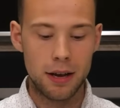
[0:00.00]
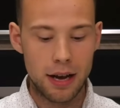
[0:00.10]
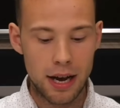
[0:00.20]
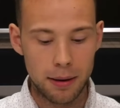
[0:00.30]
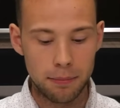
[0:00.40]

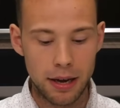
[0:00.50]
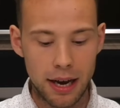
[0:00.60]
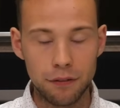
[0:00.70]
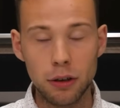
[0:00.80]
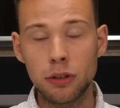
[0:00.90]
And
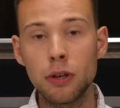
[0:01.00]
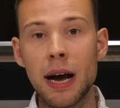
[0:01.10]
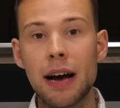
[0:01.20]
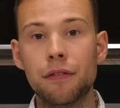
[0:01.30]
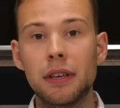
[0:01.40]
if you do
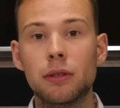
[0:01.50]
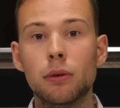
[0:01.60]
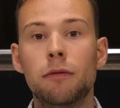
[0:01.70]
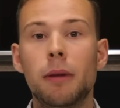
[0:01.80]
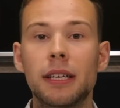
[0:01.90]
have this
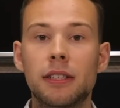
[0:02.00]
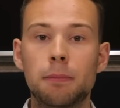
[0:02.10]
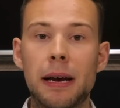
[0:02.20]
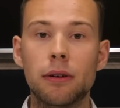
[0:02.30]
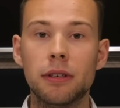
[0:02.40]
sort of money to
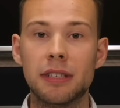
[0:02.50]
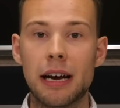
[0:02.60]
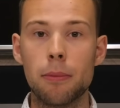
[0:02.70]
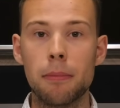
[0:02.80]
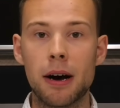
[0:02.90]
spend on a
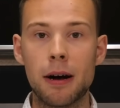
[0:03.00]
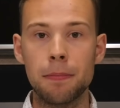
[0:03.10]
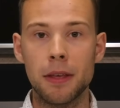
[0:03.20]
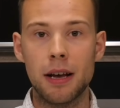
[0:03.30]
soundbar,